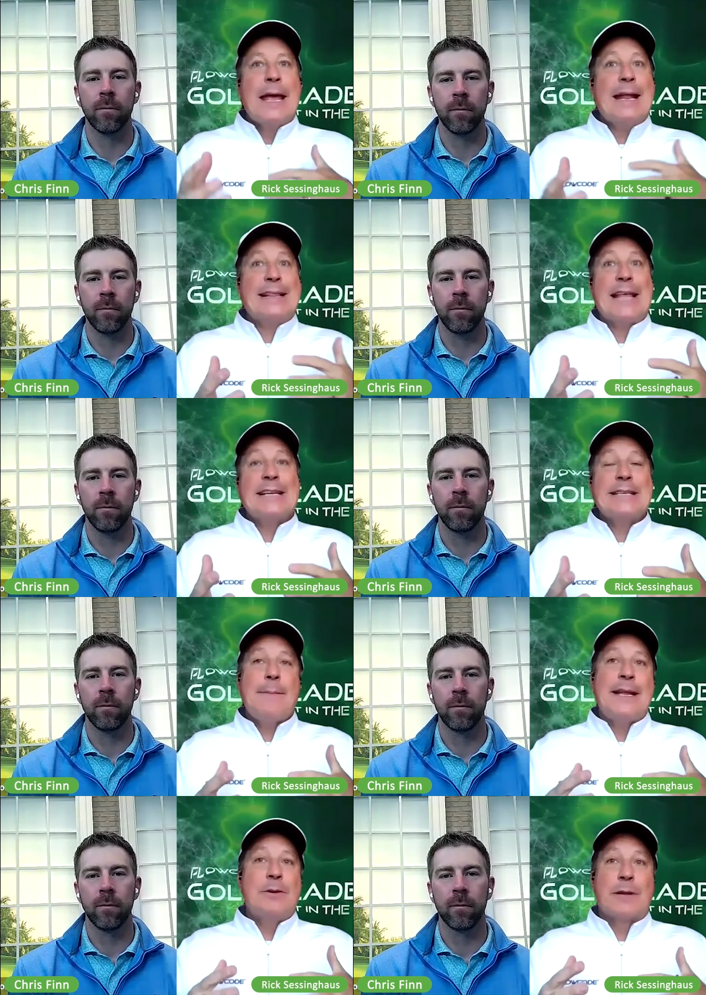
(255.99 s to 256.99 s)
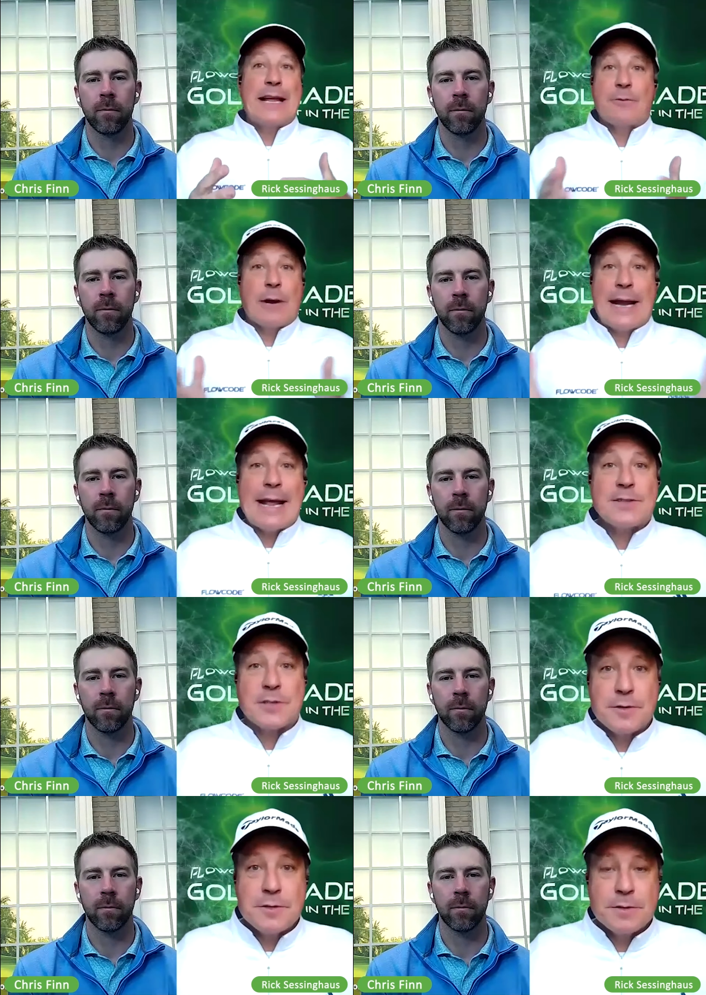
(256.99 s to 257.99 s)
Speaker 1: And at that time, I didn't really have great
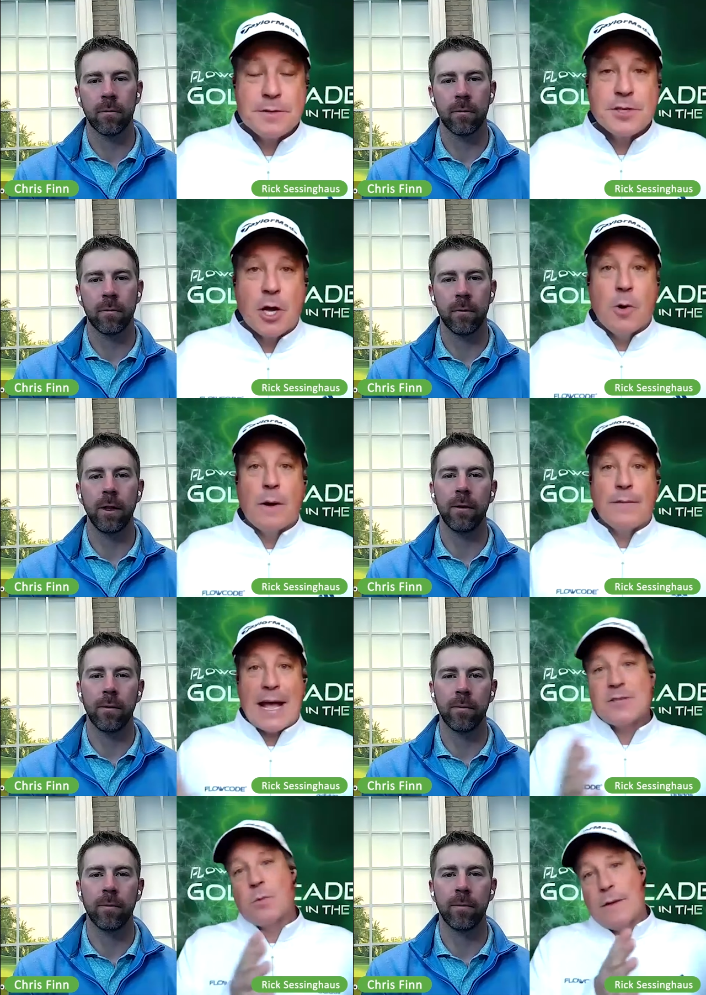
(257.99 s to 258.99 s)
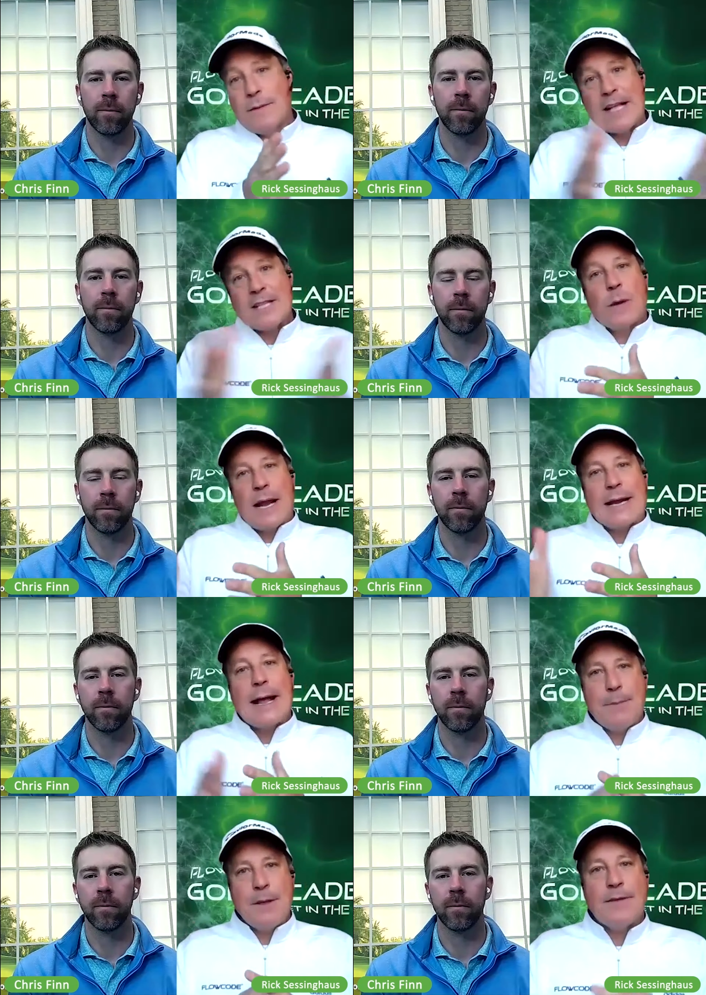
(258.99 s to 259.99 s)
answers. So yeah. that's when that's when I
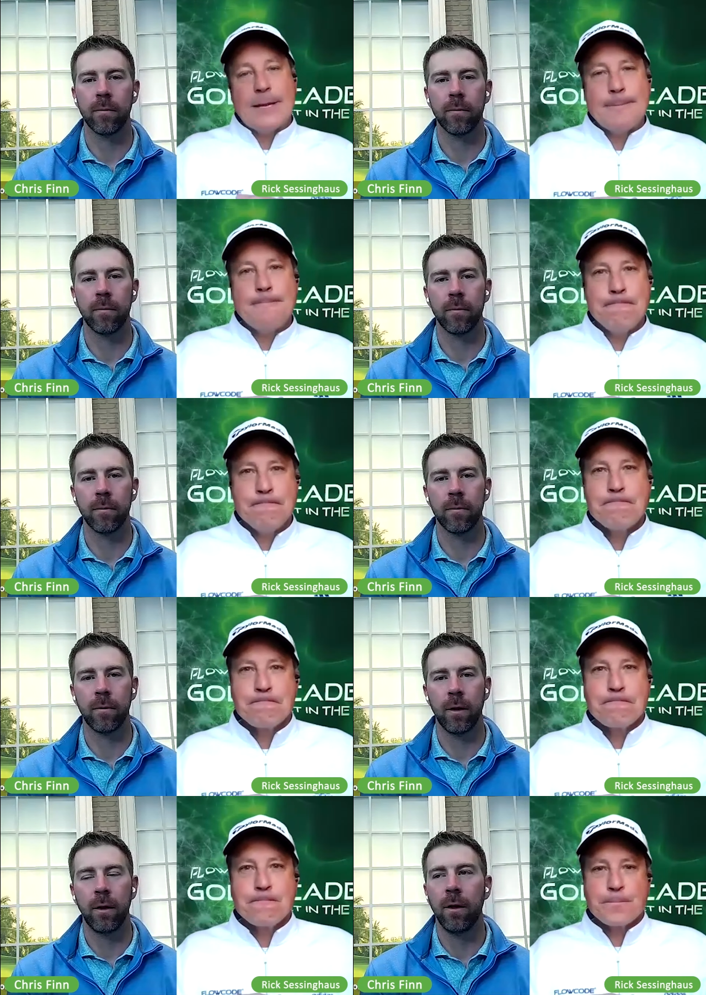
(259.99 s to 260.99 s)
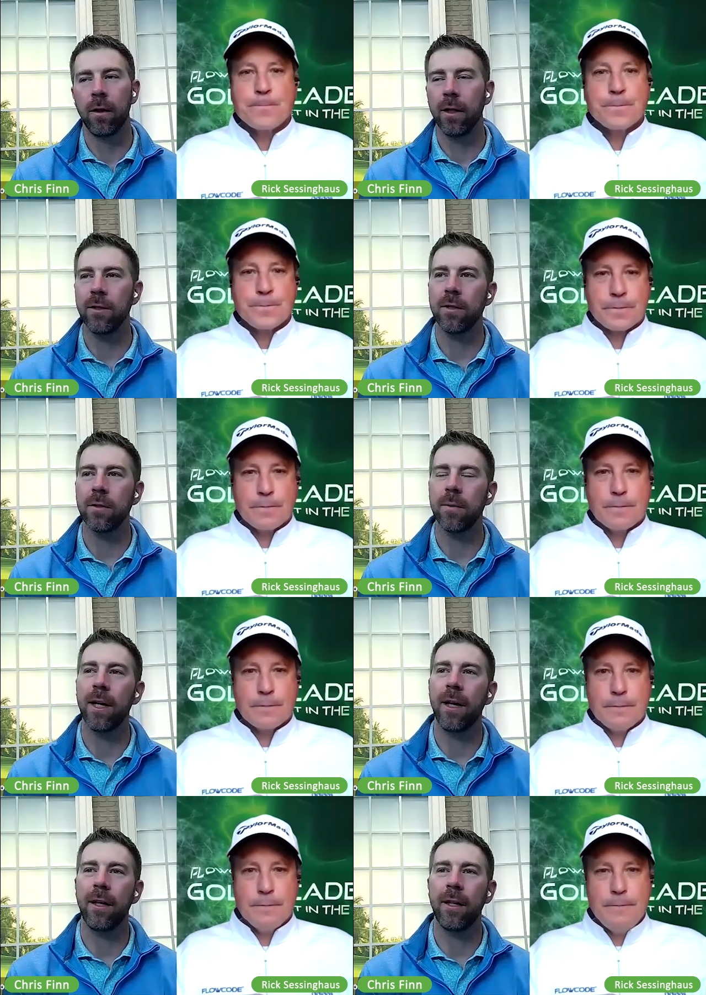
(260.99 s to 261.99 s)
kind of pivoted.
Speaker 2: That's awesome.
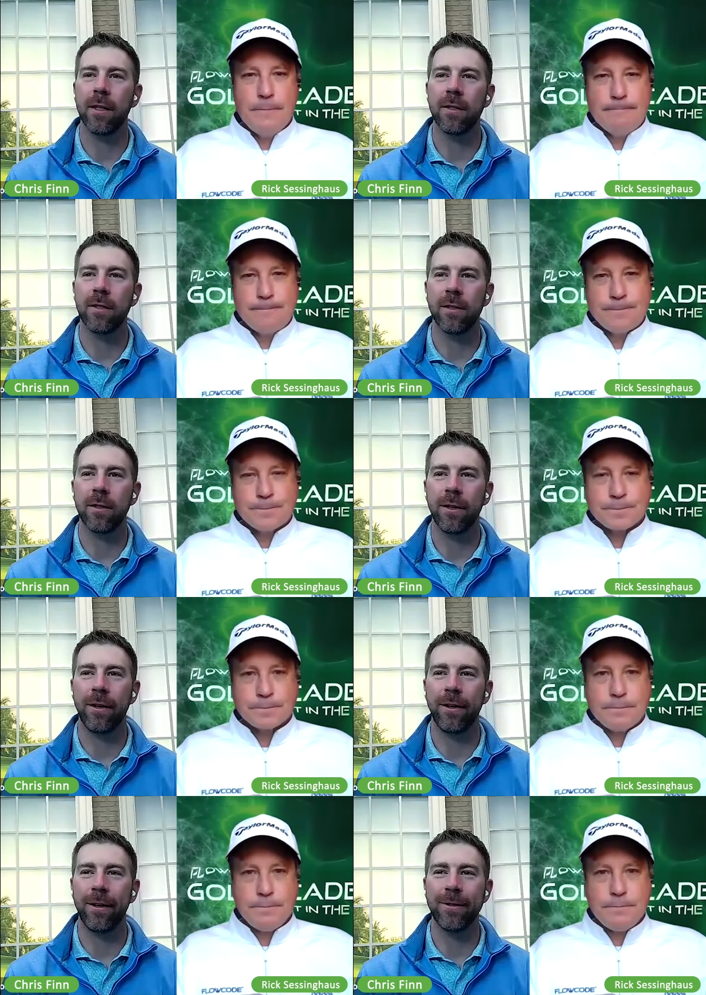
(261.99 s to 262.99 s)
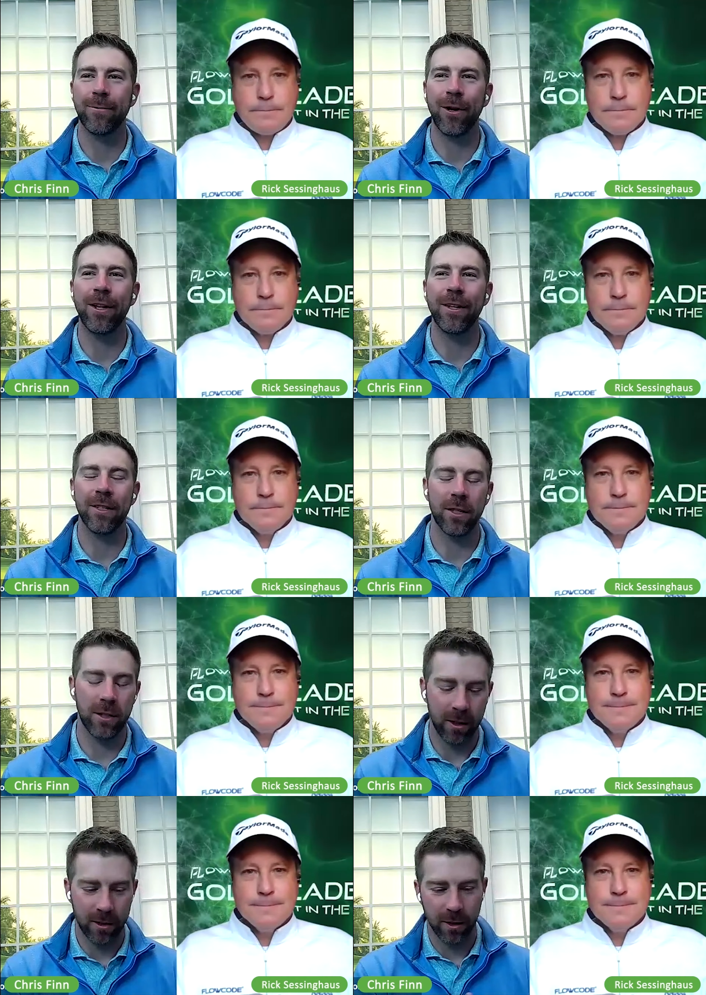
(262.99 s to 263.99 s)
Yeah, I think that's that's funny.
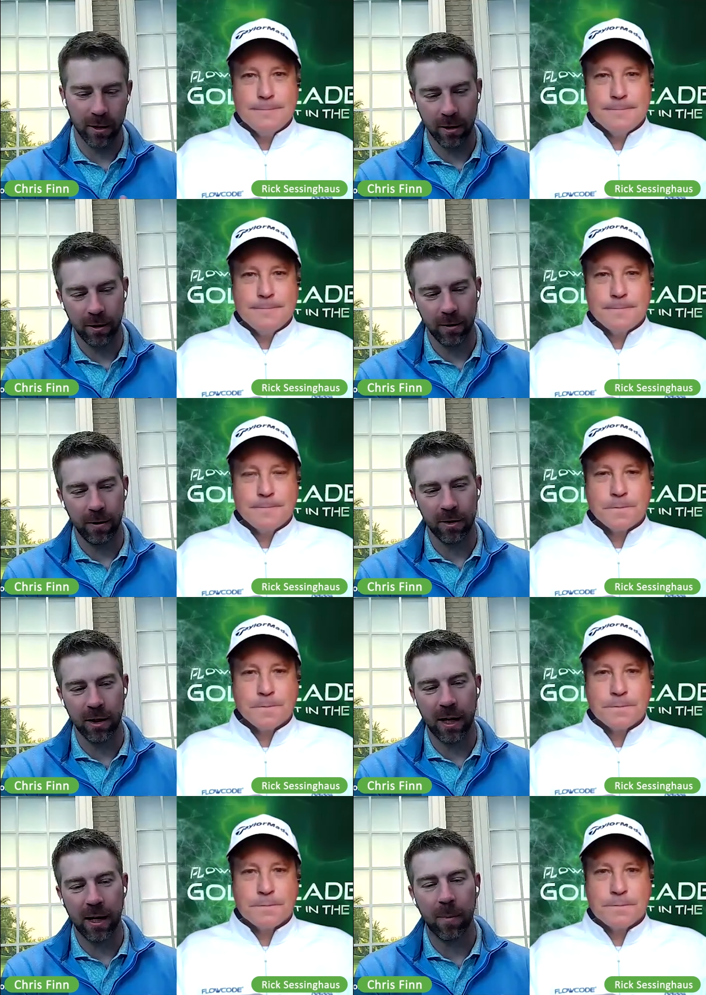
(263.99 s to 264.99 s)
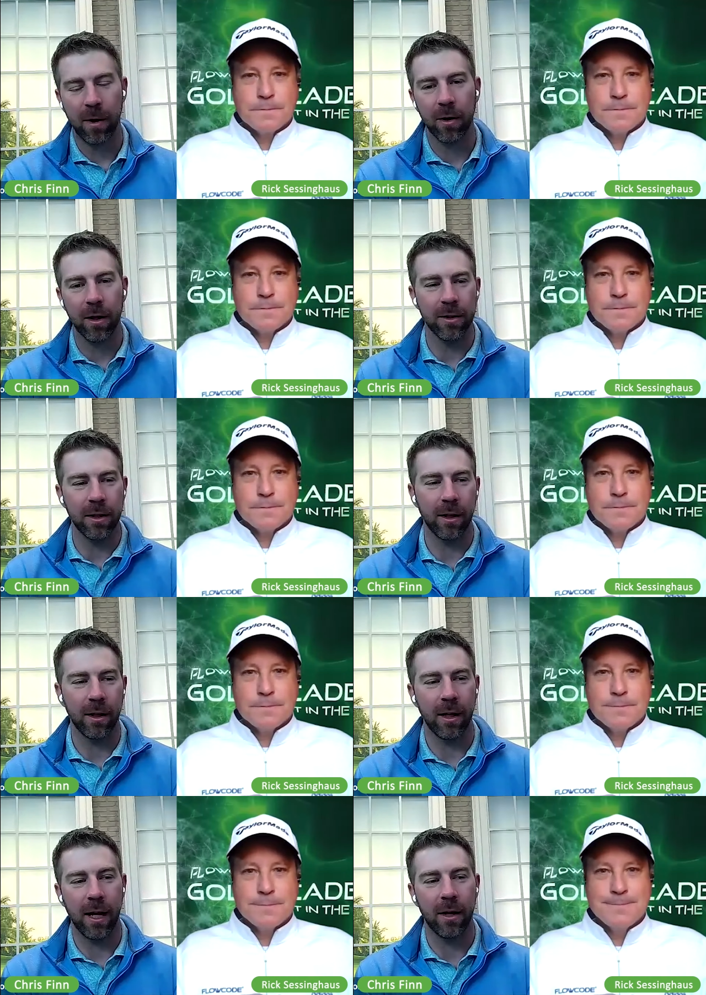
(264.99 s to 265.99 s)
Listening to the there's a lot of parallels I think
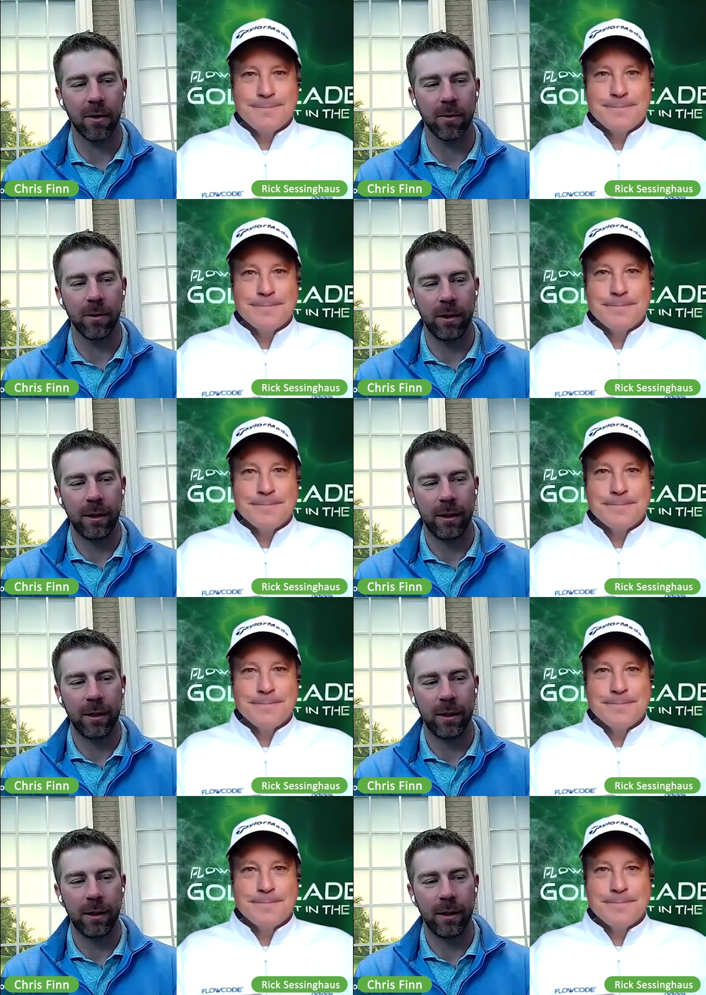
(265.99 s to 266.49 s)
in how